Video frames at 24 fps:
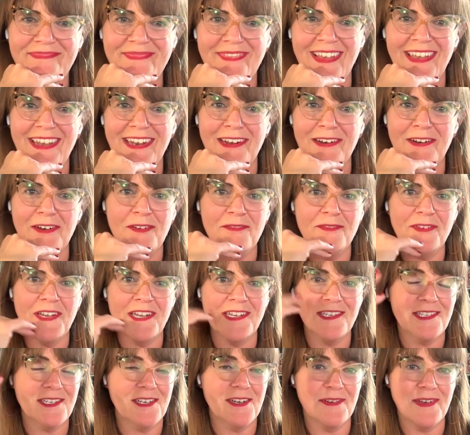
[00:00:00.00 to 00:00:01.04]
And I don't know if you
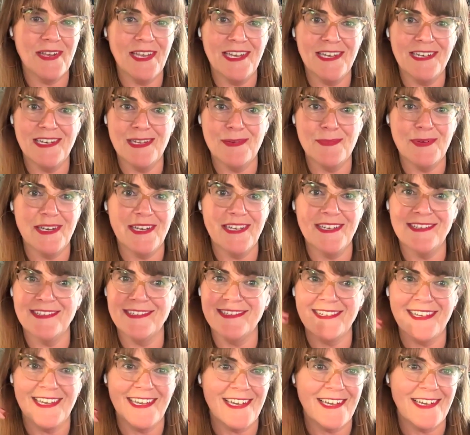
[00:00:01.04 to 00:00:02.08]
guys know Andy, but
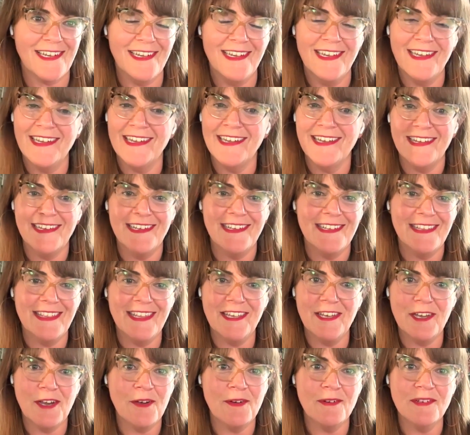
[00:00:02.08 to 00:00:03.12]
he's like
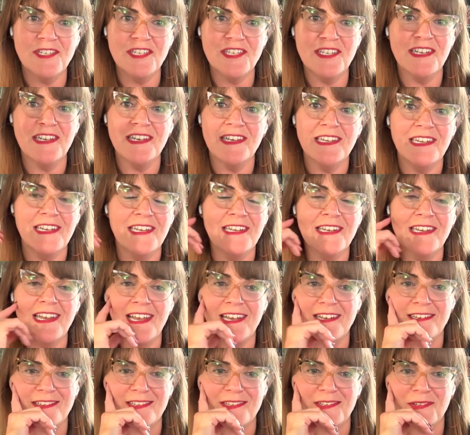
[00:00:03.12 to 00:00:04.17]
the OG
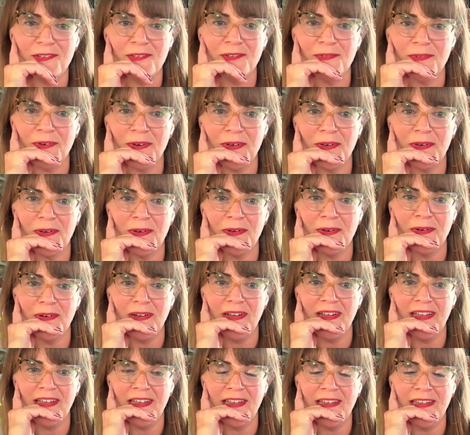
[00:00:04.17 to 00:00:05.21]
in-house guru.
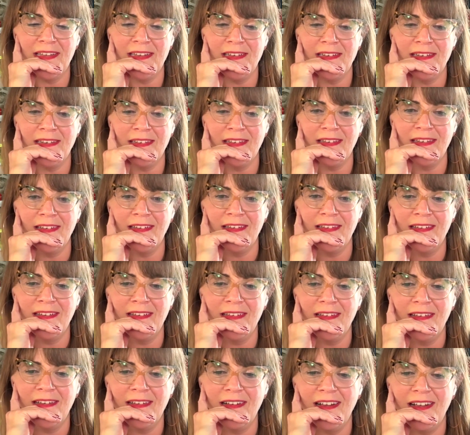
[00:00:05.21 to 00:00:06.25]
And
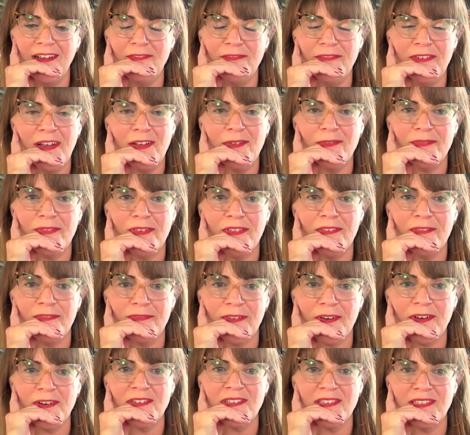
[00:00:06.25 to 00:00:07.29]
I felt for the
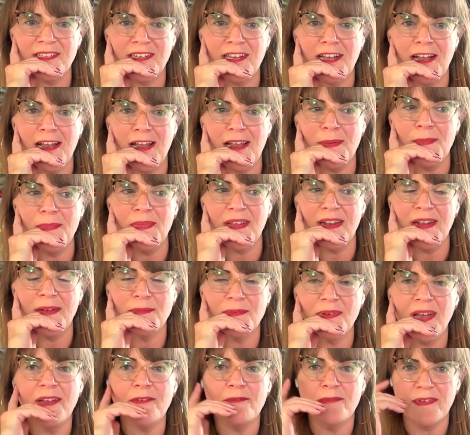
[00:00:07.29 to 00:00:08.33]
first time that
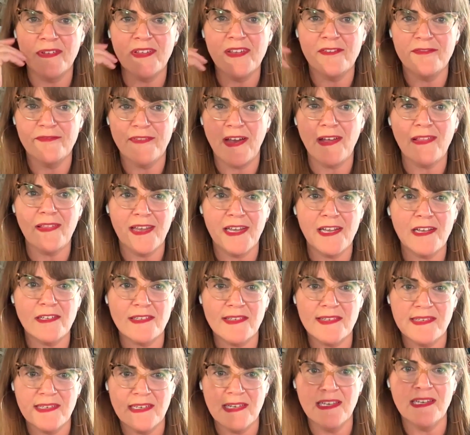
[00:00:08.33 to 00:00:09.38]
I really felt like
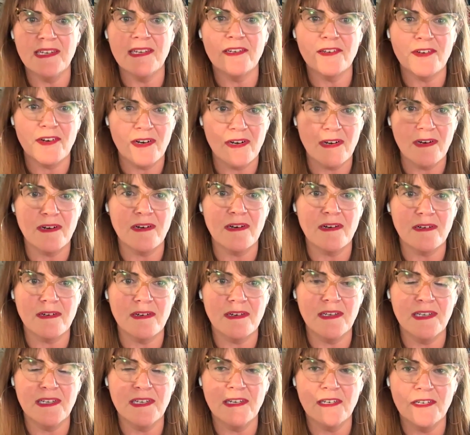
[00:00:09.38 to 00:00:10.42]
seen and
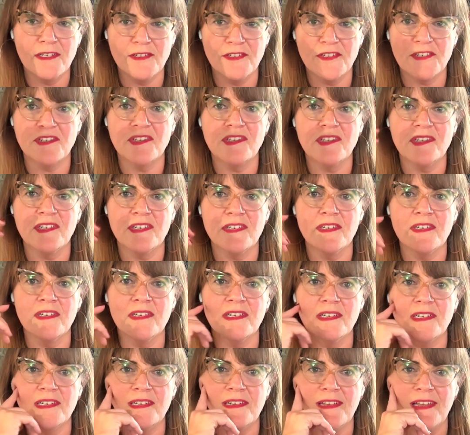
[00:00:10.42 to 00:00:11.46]
heard and
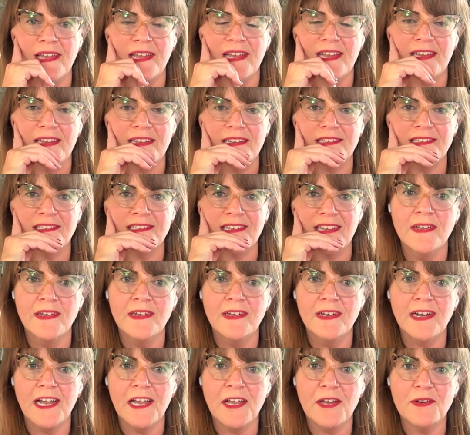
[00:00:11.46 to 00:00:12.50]
understood. And
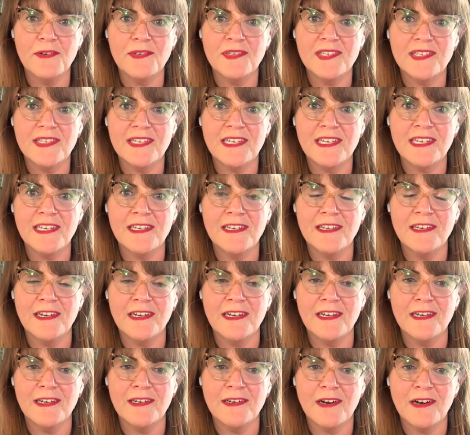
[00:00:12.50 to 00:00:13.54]
I hosted
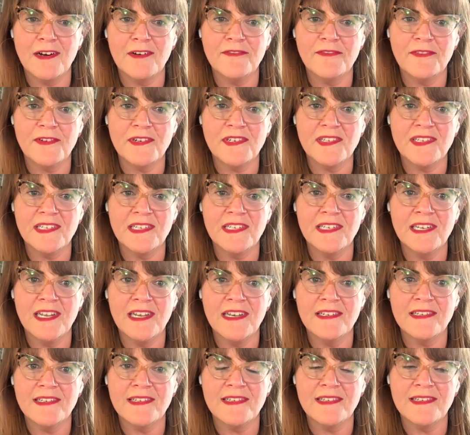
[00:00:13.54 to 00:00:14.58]
our first
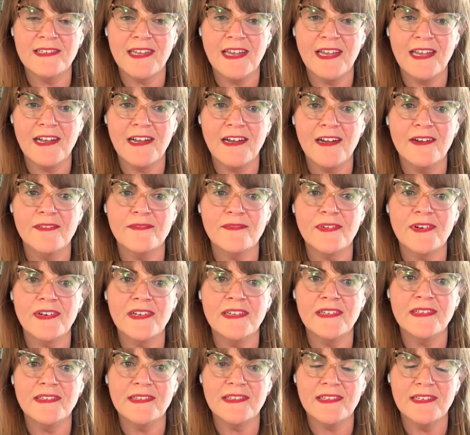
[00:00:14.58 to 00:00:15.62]
in-house design
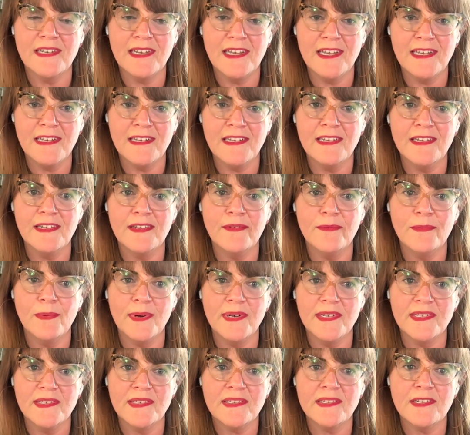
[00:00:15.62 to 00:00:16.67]
conference, and Andy
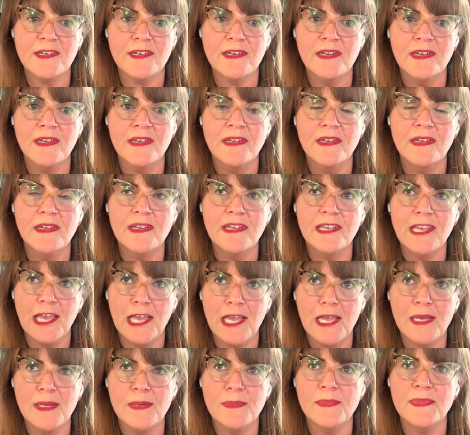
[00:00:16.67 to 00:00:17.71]

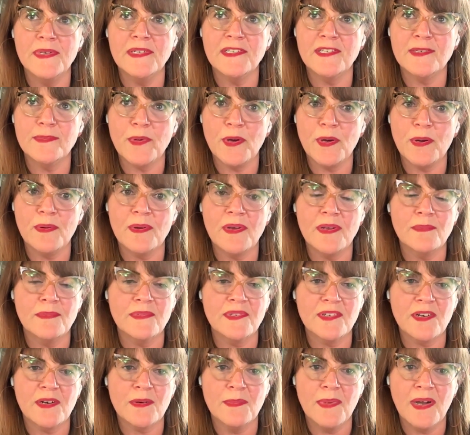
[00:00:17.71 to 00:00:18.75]
came and spoke and
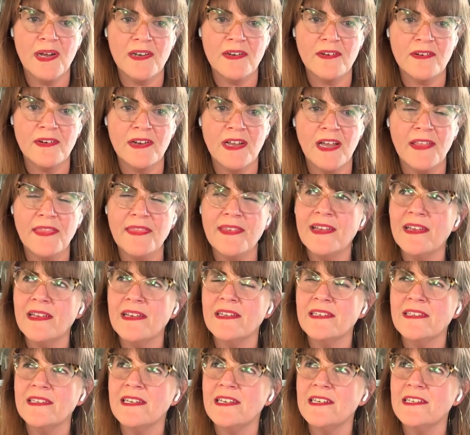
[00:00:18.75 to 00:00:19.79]
was our moderator. I
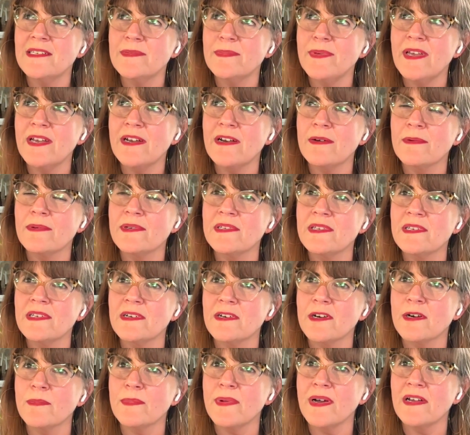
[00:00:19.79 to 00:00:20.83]
think, did he speak or was he
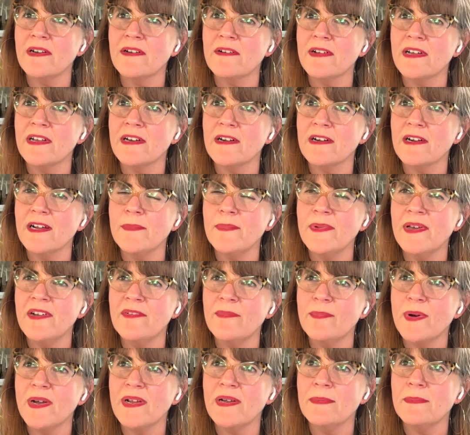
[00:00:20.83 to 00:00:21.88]
our moderator? I might
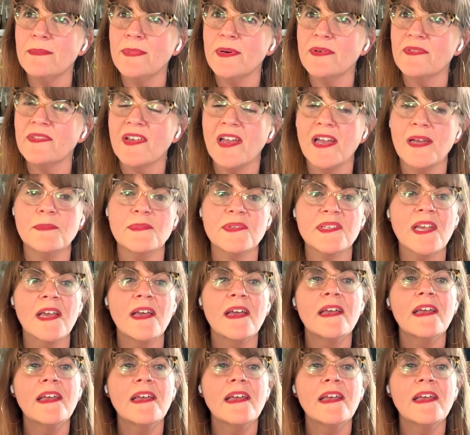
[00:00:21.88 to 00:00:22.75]
have brought him both times.